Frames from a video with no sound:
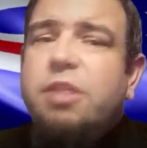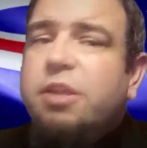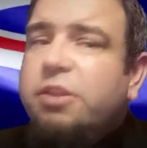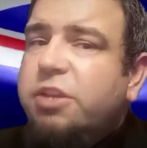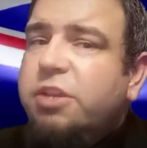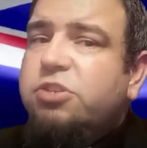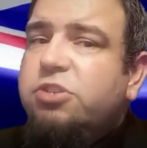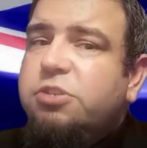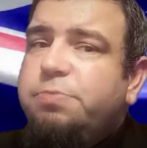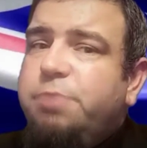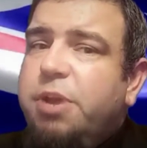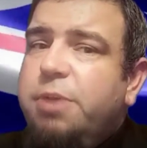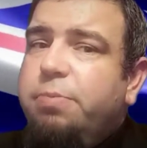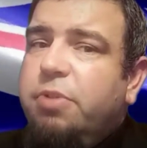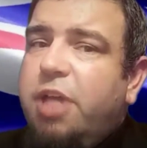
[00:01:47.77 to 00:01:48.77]
the Indigenous
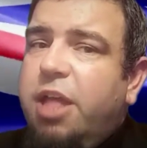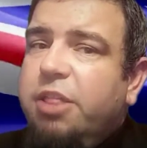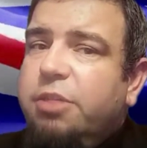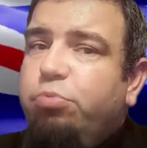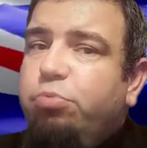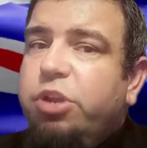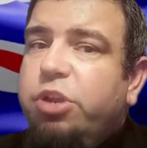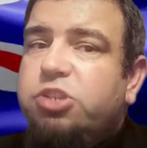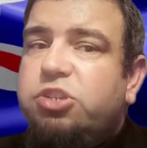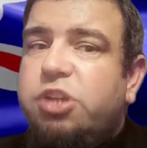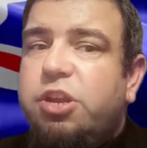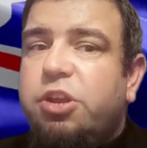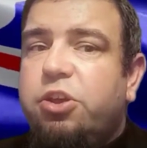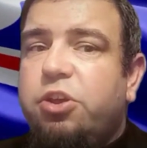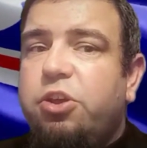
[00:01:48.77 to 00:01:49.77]
people and the British
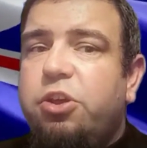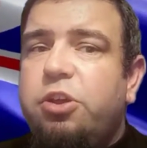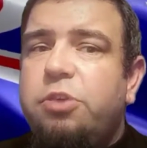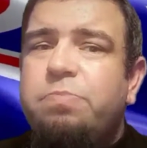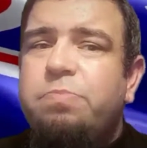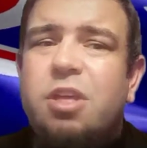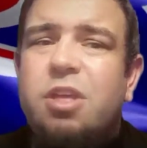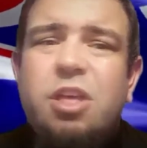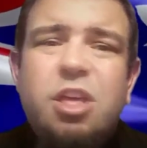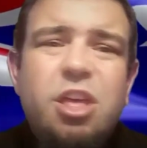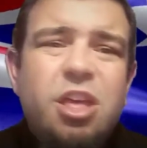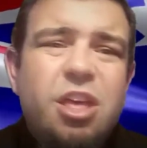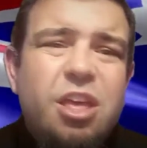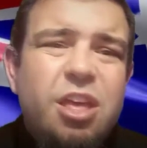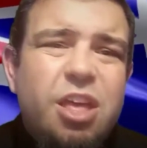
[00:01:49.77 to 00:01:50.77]
did occur,
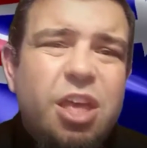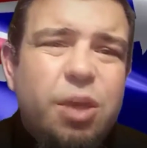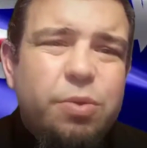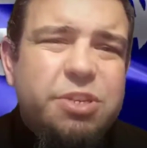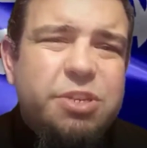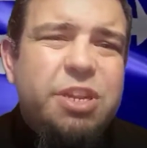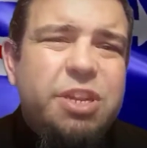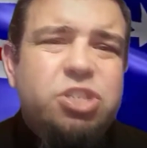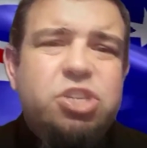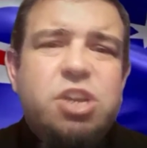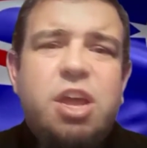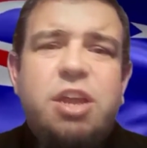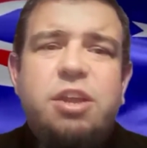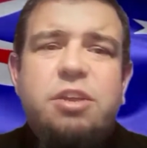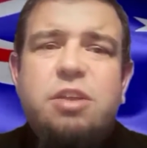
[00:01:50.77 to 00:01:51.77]
it was
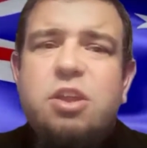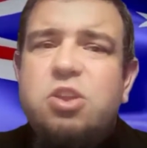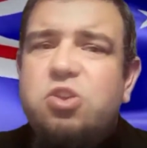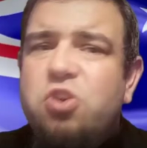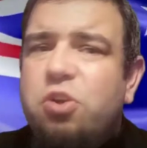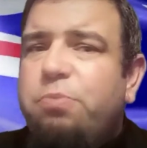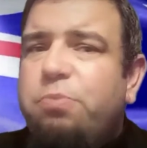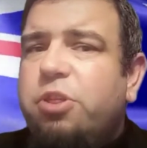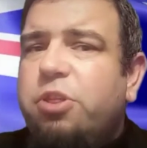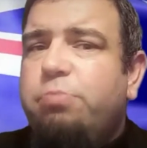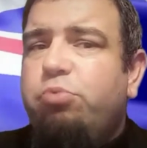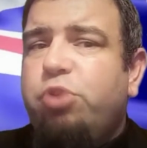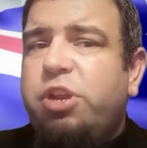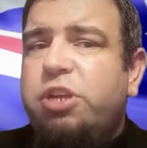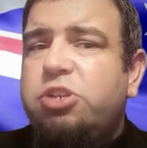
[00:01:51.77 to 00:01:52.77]
initiated not by
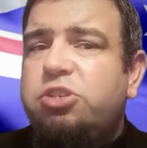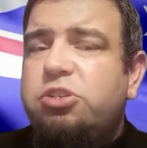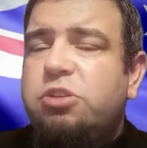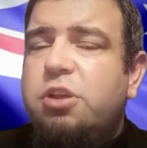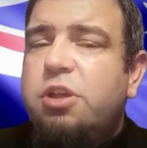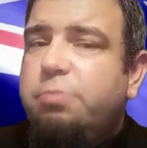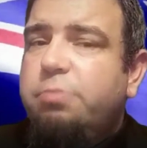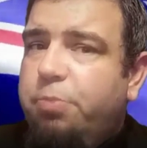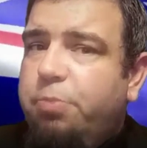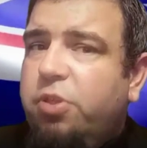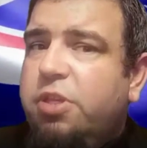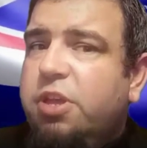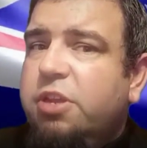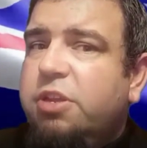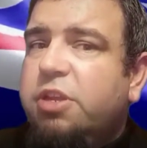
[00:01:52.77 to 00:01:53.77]
the British, but
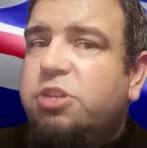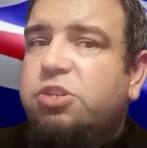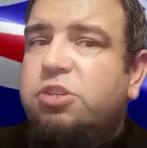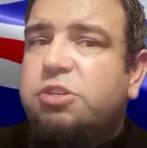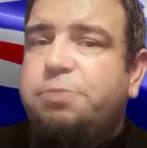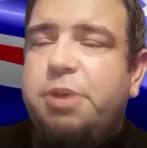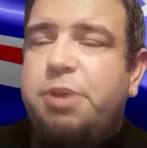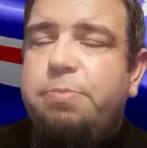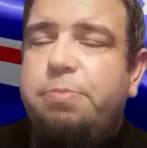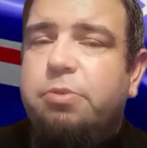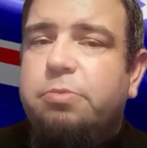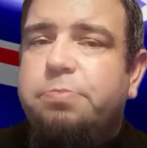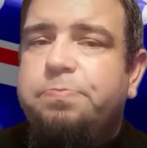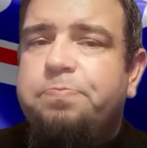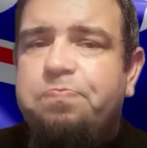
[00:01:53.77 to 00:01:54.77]
by the Indigenous
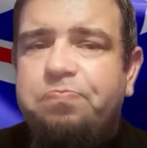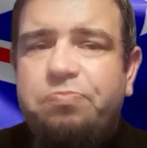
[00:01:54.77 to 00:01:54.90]
people.